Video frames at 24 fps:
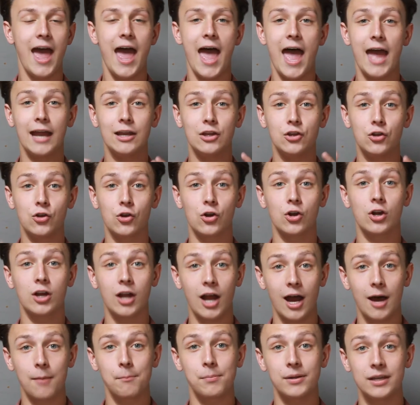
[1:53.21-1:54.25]
And your
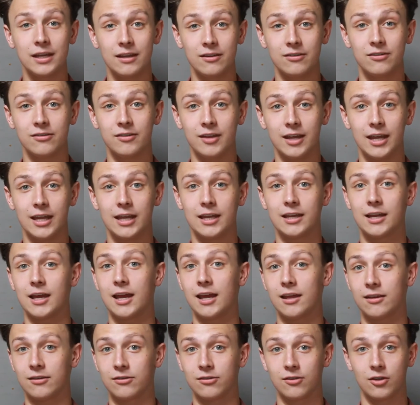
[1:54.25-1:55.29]
company's seed
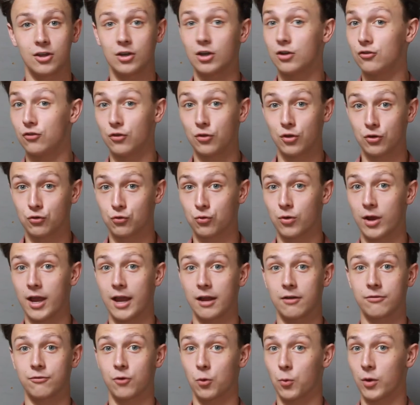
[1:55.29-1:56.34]
is gonna do the
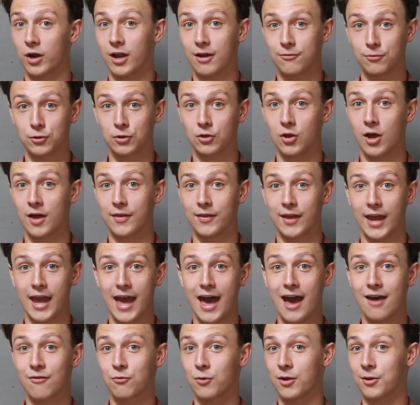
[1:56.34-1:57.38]
trick for whatever lawn they
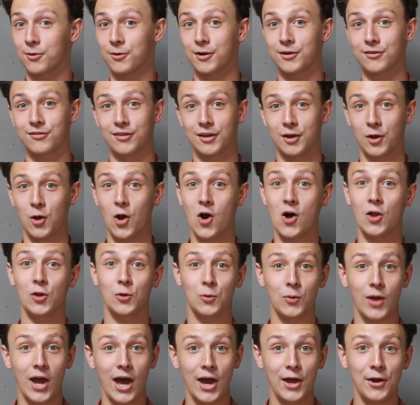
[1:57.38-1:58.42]
have, whether it's in
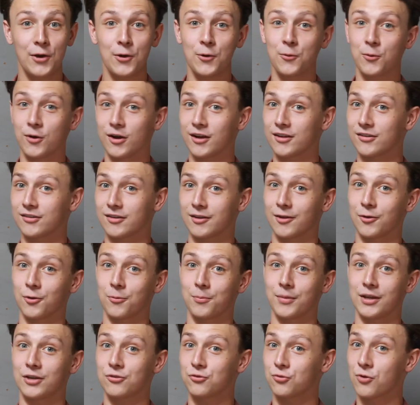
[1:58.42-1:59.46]
Colorado where it's a little
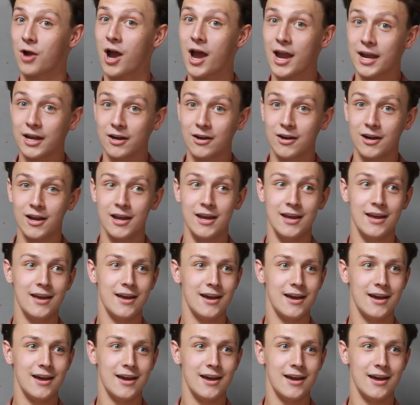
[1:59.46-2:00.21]
bit drier,